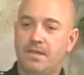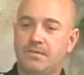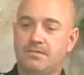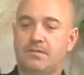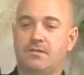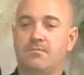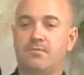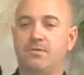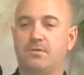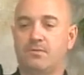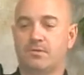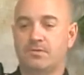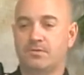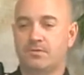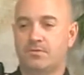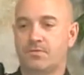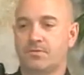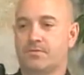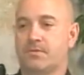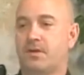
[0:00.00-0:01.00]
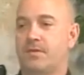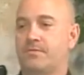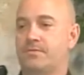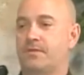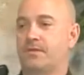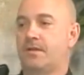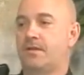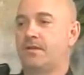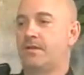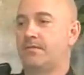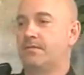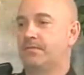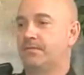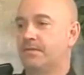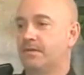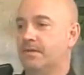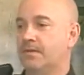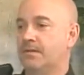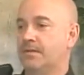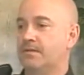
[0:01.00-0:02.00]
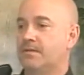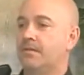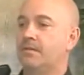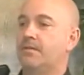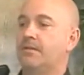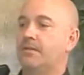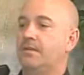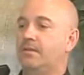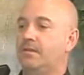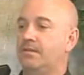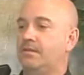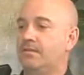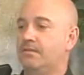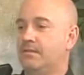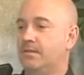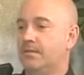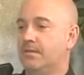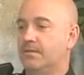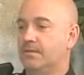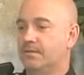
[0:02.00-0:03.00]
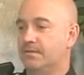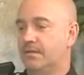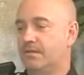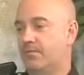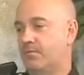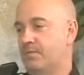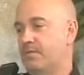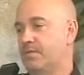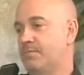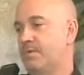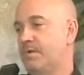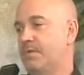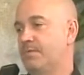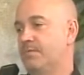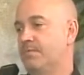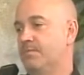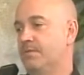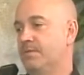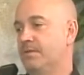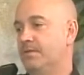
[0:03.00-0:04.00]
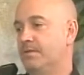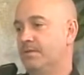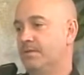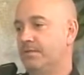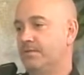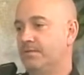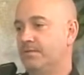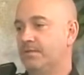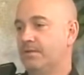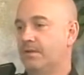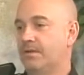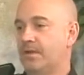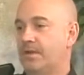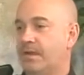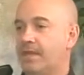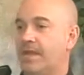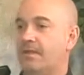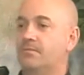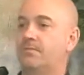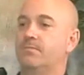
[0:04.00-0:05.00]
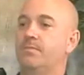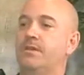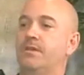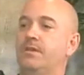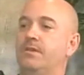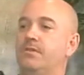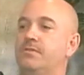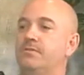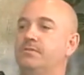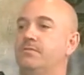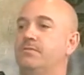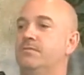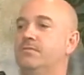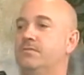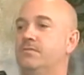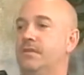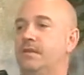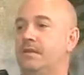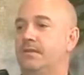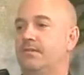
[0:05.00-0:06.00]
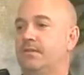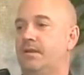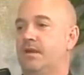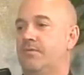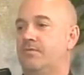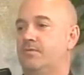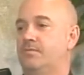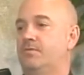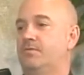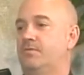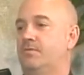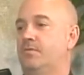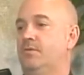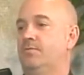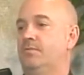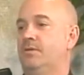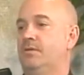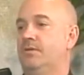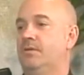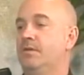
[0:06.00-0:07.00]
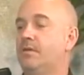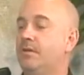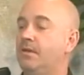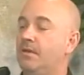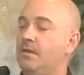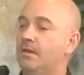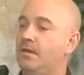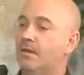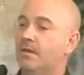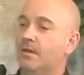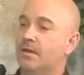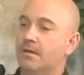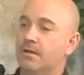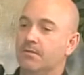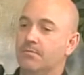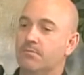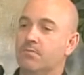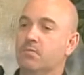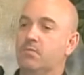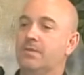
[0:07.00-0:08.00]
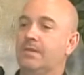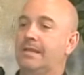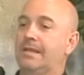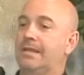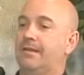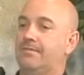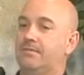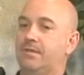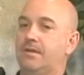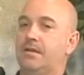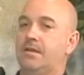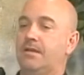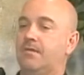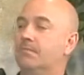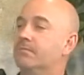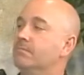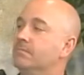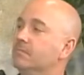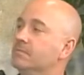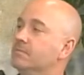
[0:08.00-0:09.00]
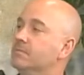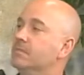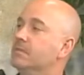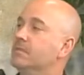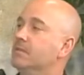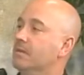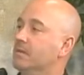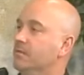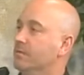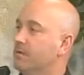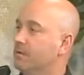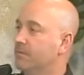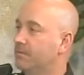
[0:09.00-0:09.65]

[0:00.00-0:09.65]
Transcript: a Community Resource Officer, I have several responsibilities, and I handle many issues that the average patrolman wouldn't have time to deal with.